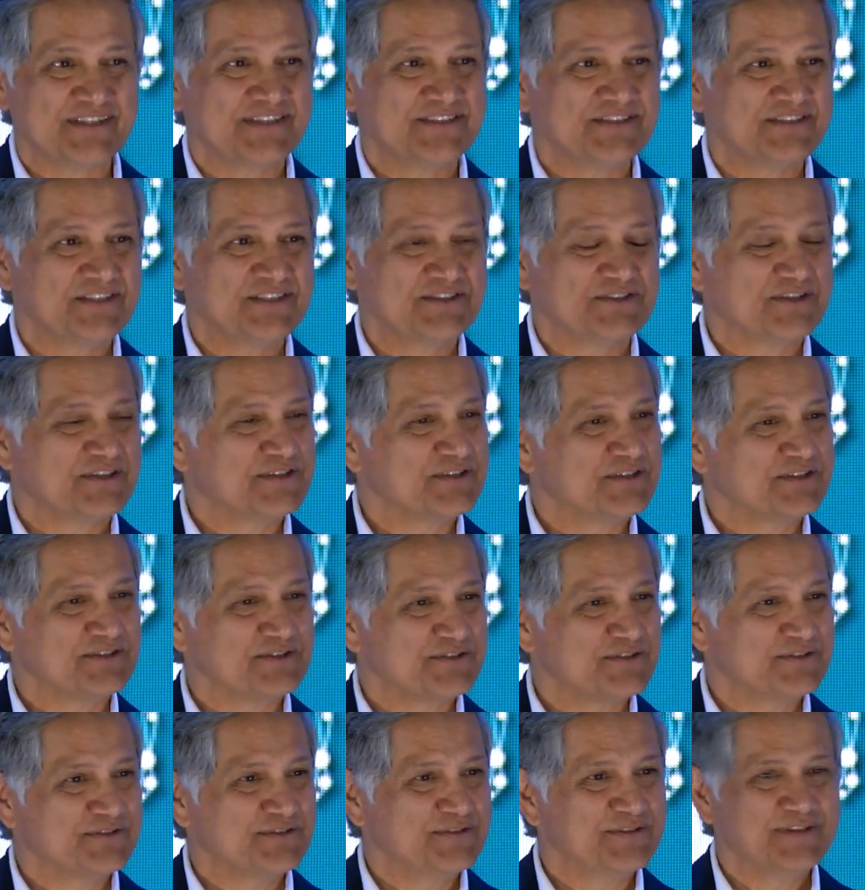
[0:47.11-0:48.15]
It's easier just
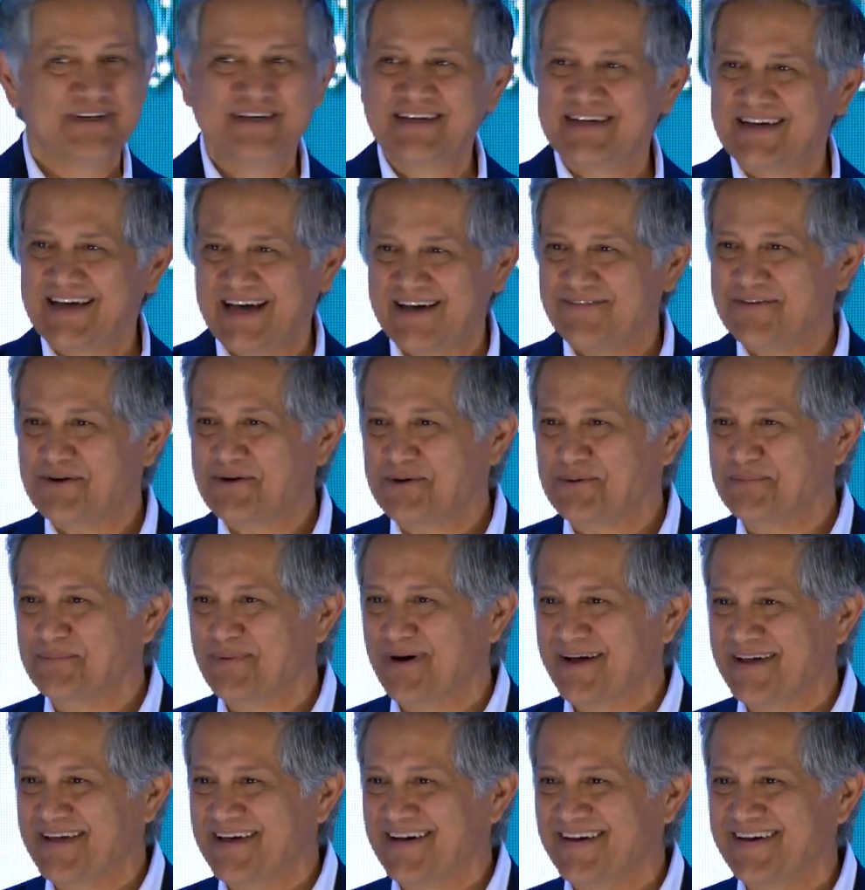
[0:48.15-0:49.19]
to have a
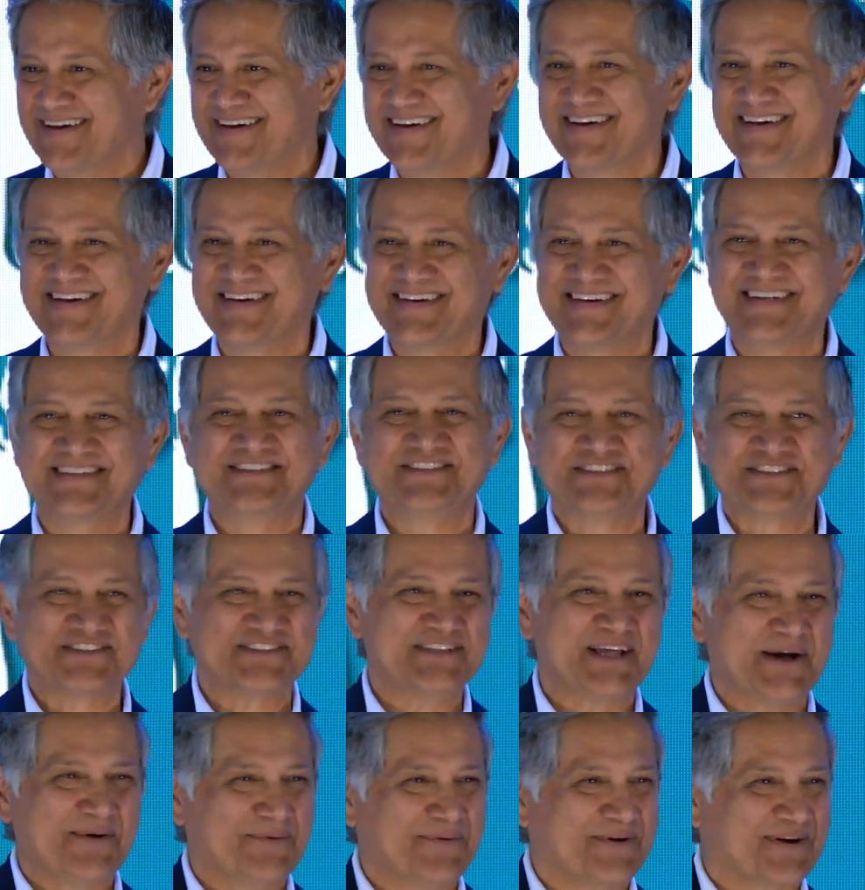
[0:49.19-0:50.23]
kumbaya, just
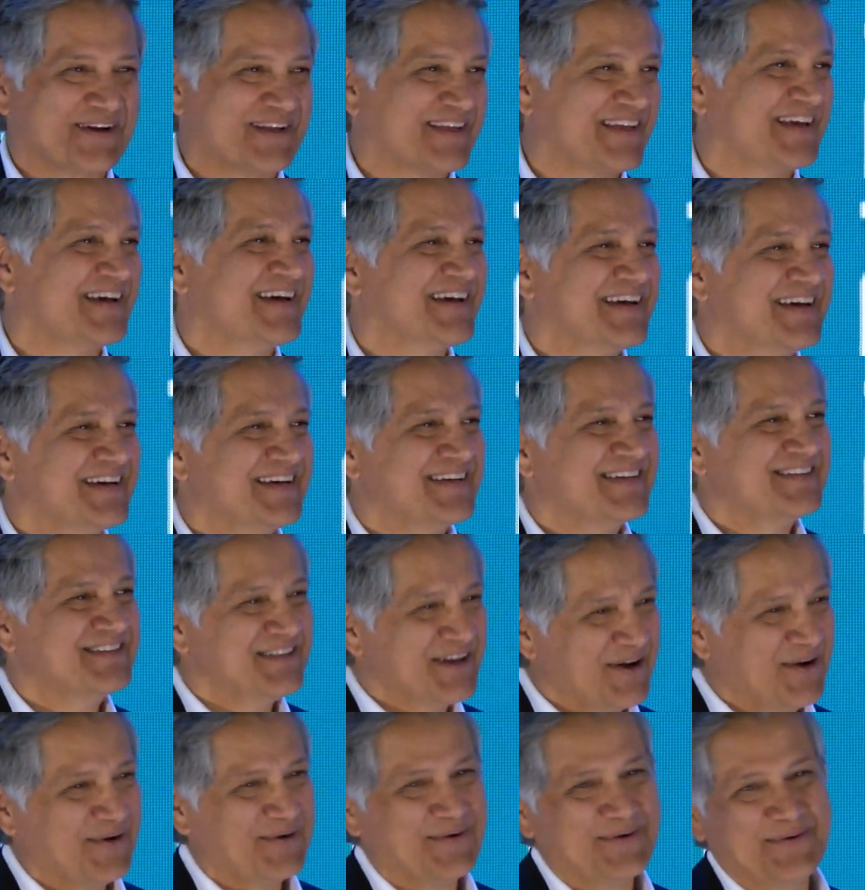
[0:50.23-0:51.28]
network.
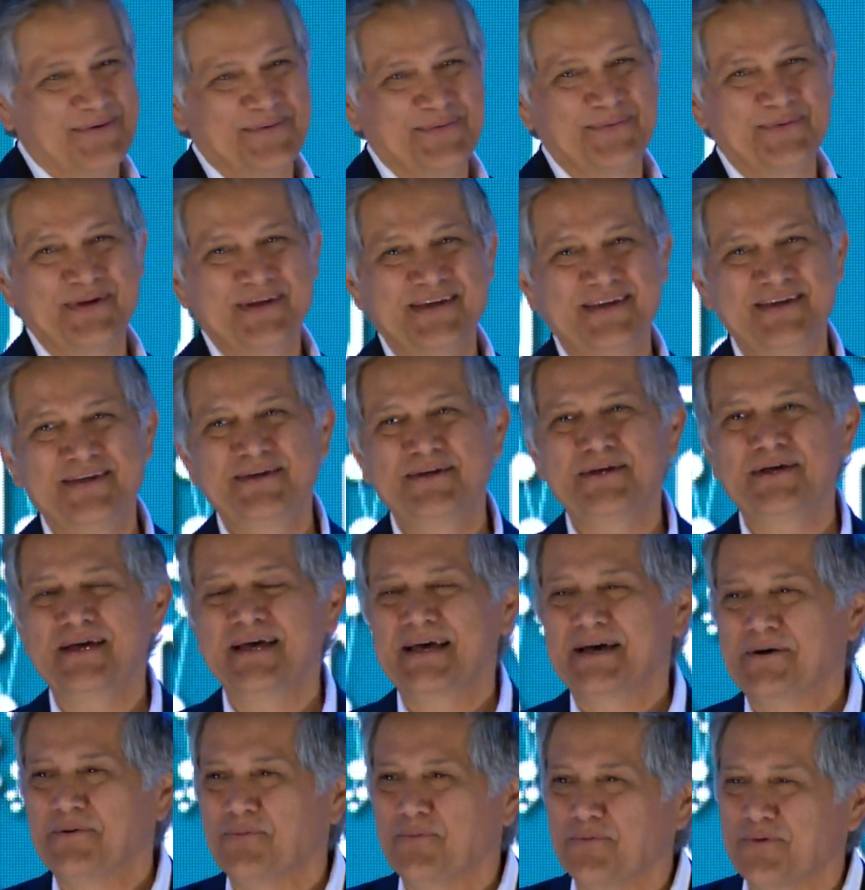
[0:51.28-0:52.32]
No,
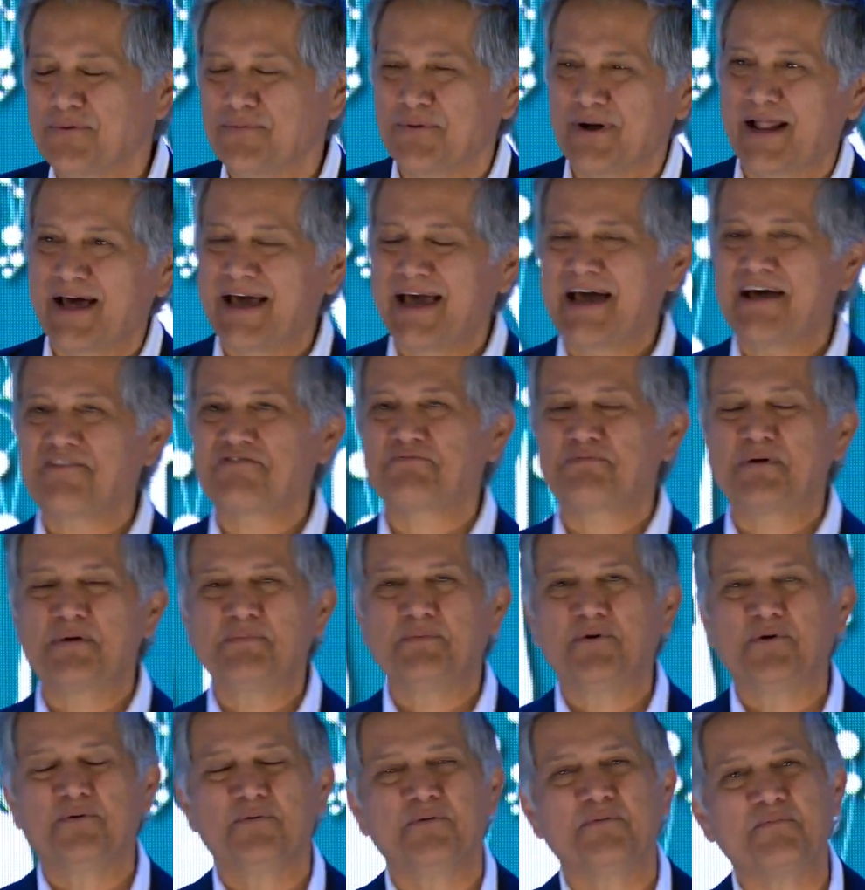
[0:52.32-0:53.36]
when I asked
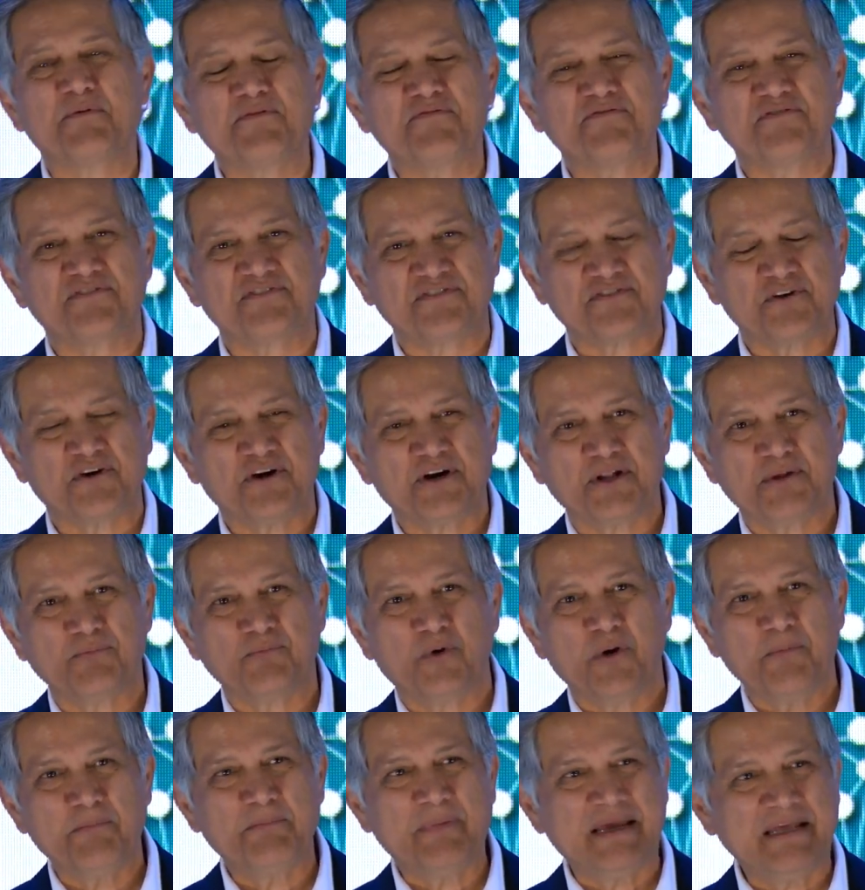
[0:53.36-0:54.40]
people when we started
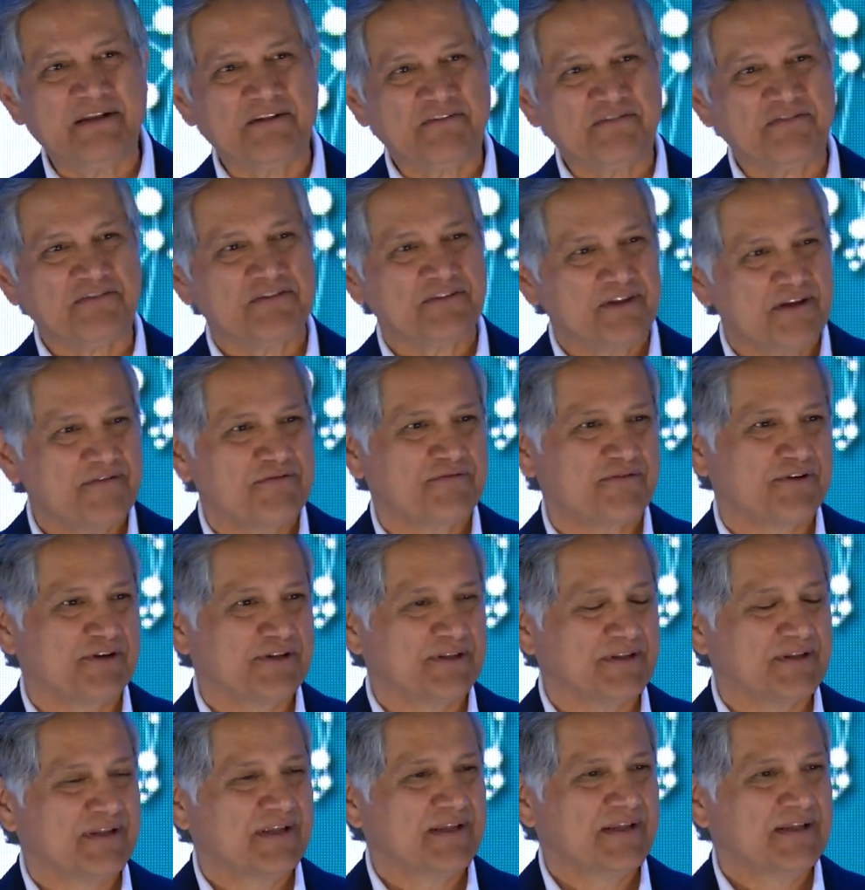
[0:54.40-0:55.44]
what made us
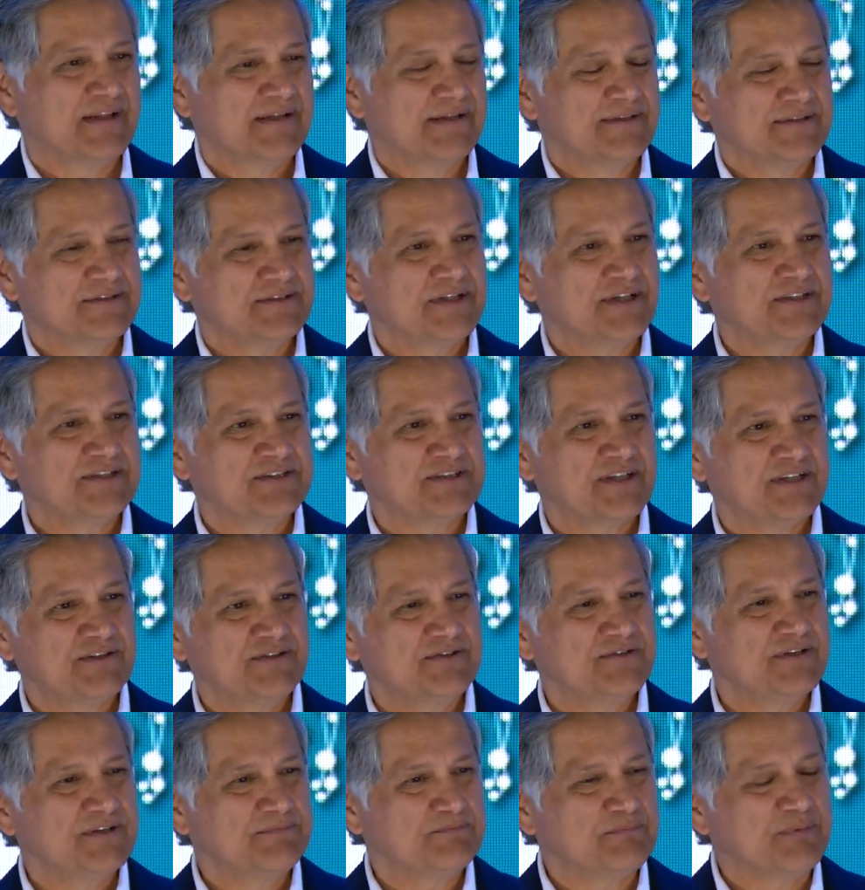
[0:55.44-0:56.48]
different, they said
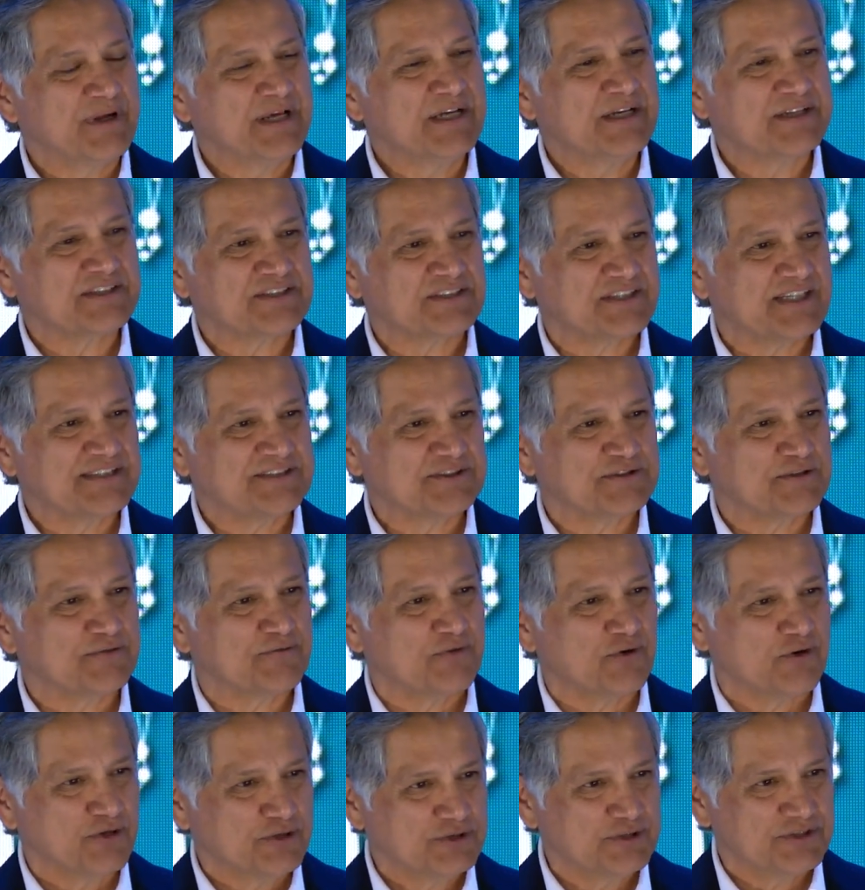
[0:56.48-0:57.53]
you bring a sense of
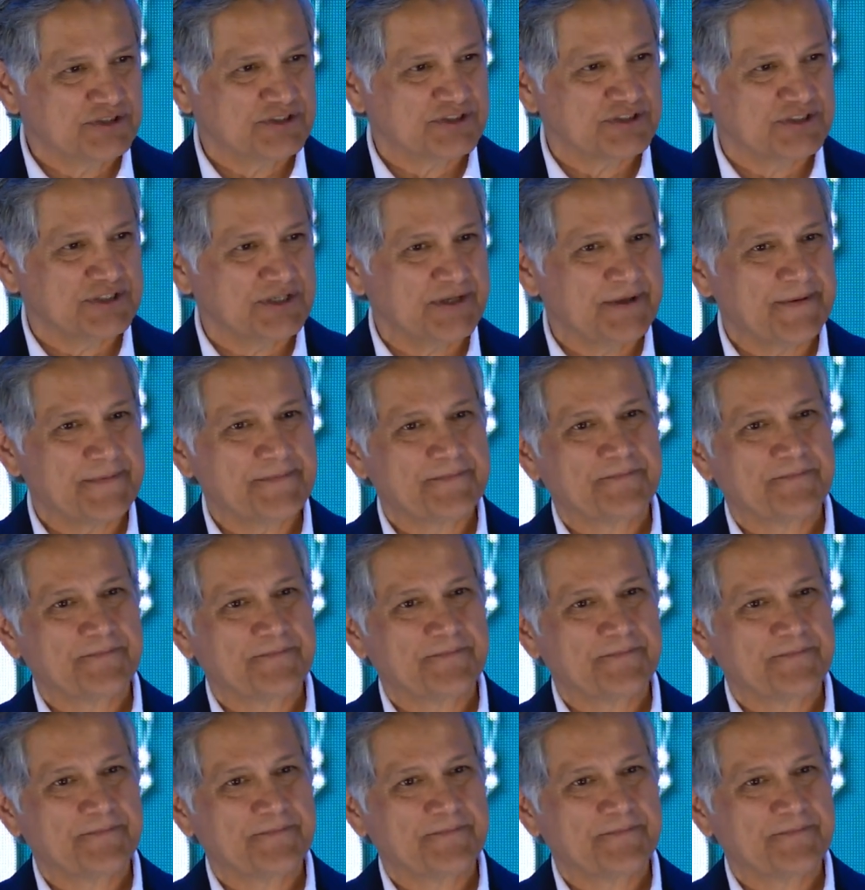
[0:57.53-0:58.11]
urgency.